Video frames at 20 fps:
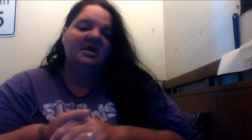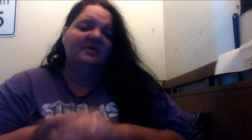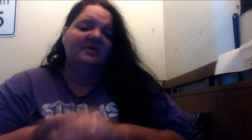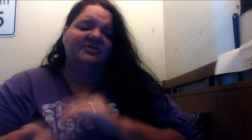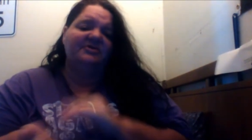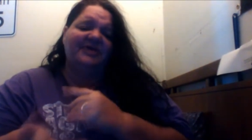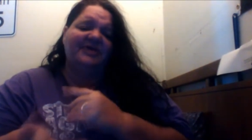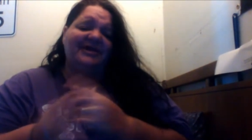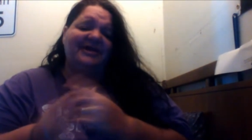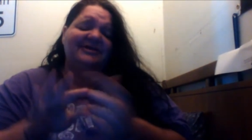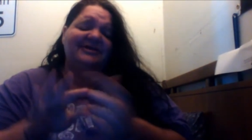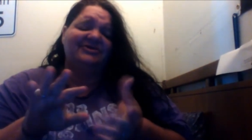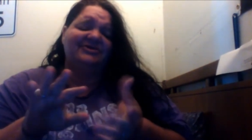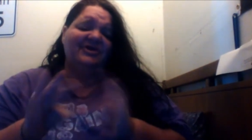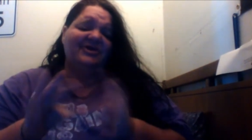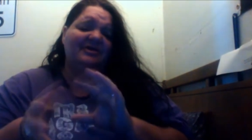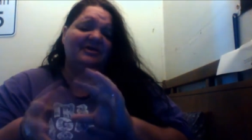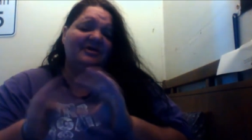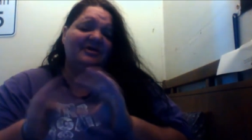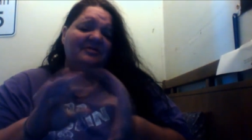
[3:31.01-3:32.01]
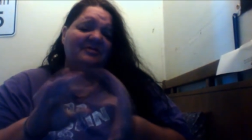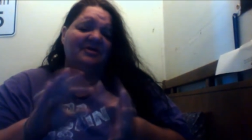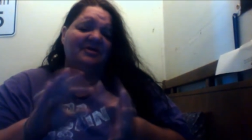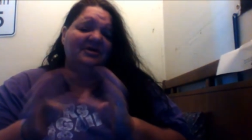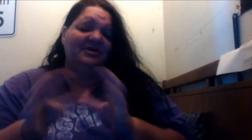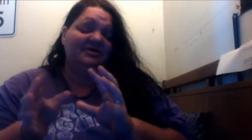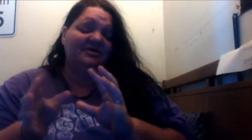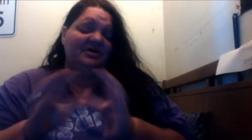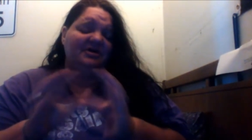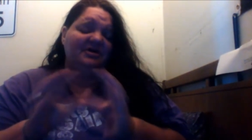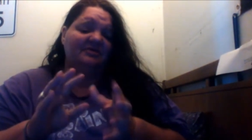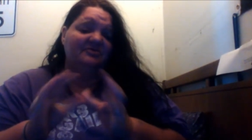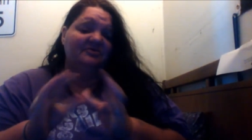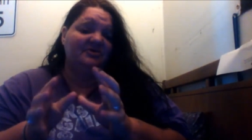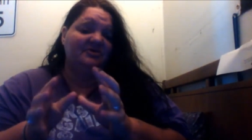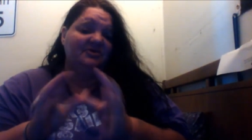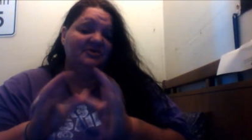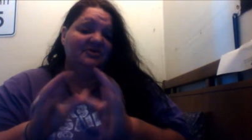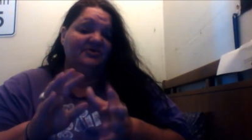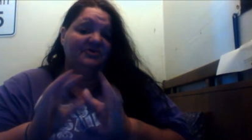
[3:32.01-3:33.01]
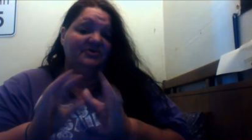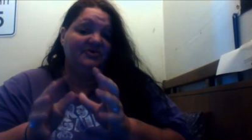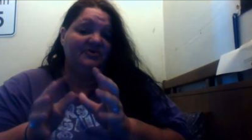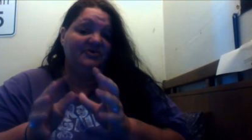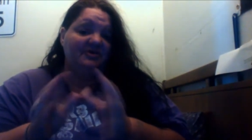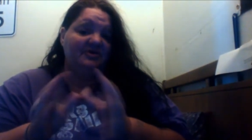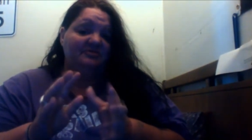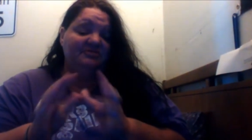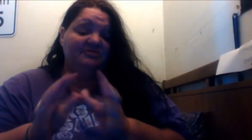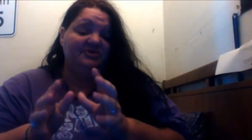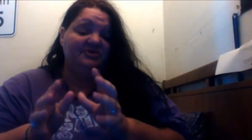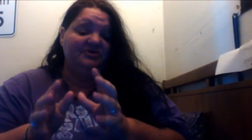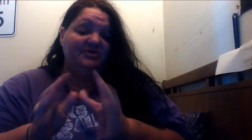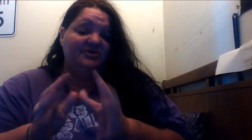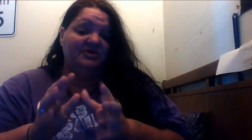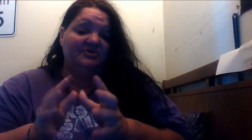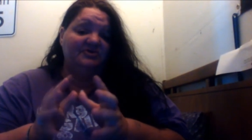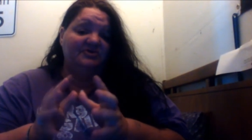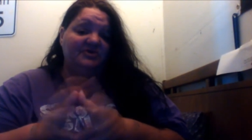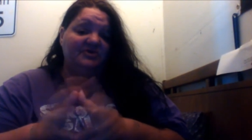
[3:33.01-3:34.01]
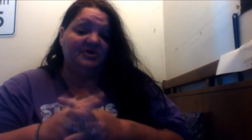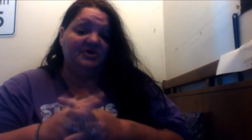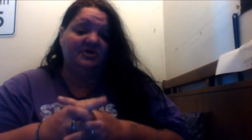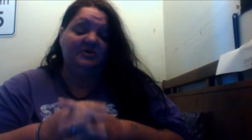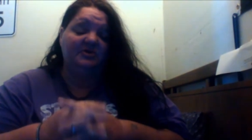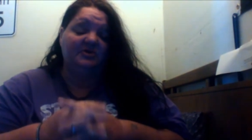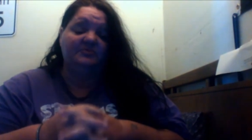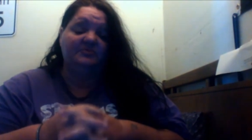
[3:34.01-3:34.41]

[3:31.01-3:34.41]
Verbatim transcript: Kind of sad, kind of, kind of going to see sad, be sad to see it go.